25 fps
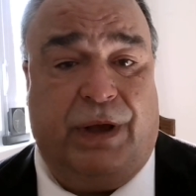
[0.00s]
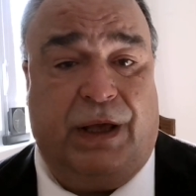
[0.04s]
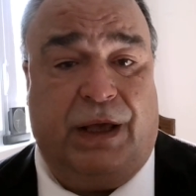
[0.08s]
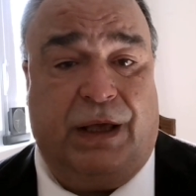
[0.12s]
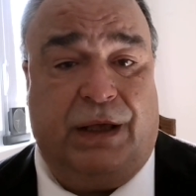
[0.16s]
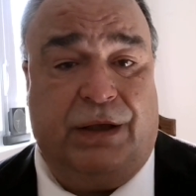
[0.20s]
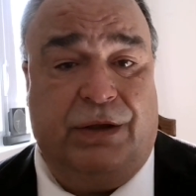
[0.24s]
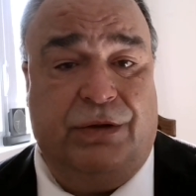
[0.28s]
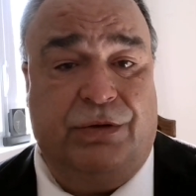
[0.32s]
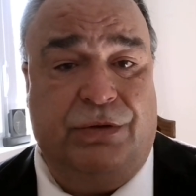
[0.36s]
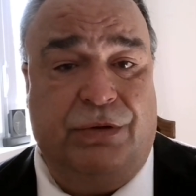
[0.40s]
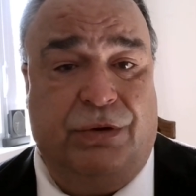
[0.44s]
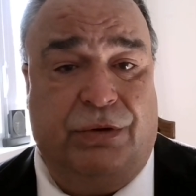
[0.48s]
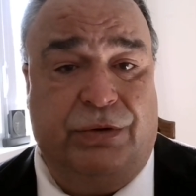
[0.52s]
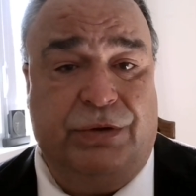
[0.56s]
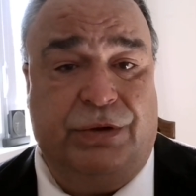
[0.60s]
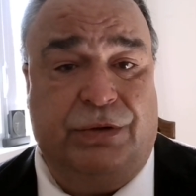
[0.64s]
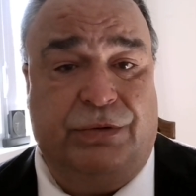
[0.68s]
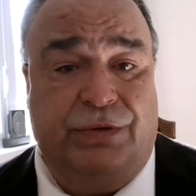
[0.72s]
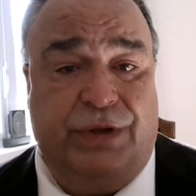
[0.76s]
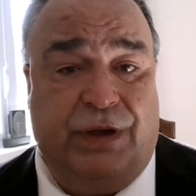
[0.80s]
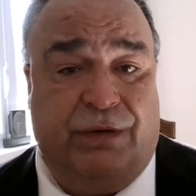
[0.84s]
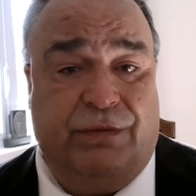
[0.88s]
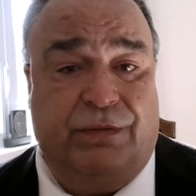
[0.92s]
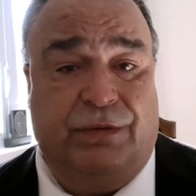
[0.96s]
You'll
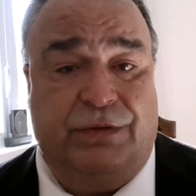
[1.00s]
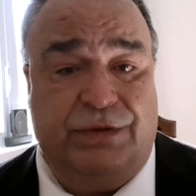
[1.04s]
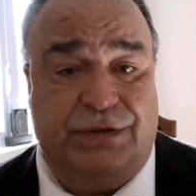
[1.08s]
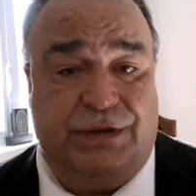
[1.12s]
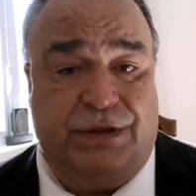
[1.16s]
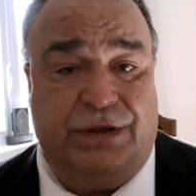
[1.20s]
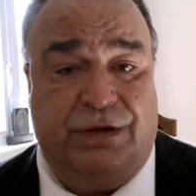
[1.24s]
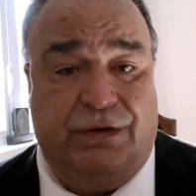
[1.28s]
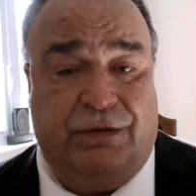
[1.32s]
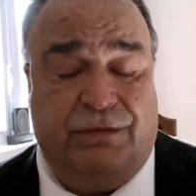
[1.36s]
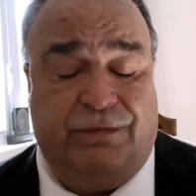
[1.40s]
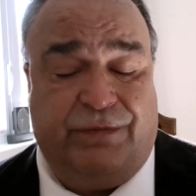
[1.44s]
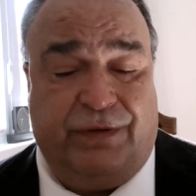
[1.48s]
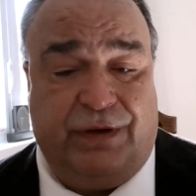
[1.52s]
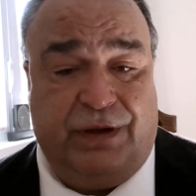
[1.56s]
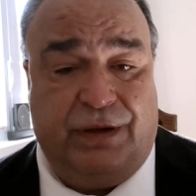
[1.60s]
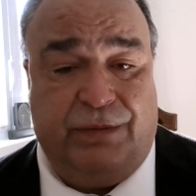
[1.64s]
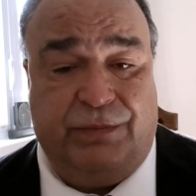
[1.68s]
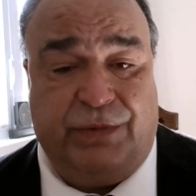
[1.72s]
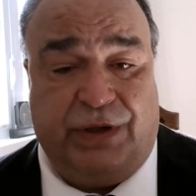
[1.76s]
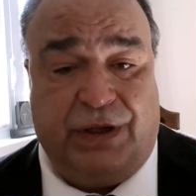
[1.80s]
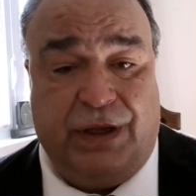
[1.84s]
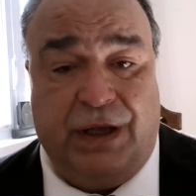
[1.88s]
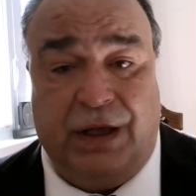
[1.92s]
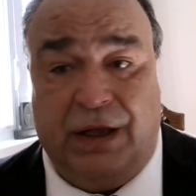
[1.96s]
never see your
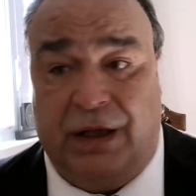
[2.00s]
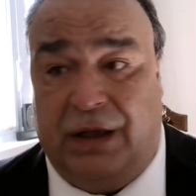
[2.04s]
family.